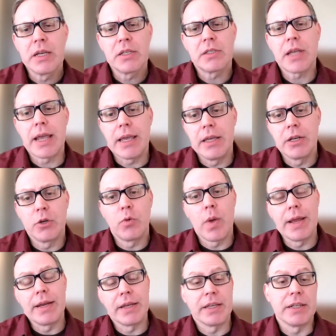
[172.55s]
say,
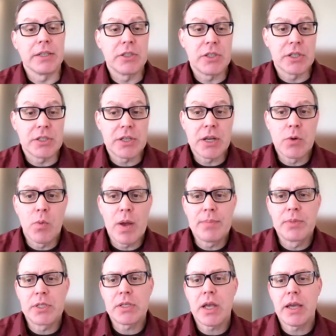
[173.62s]
integrating an existing
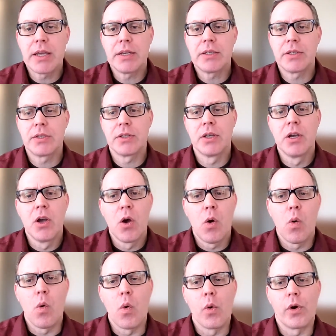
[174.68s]
website
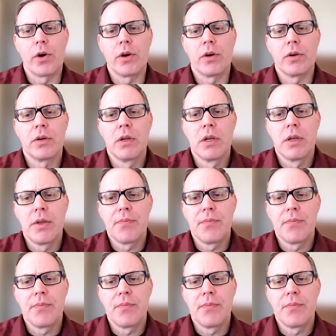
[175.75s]
or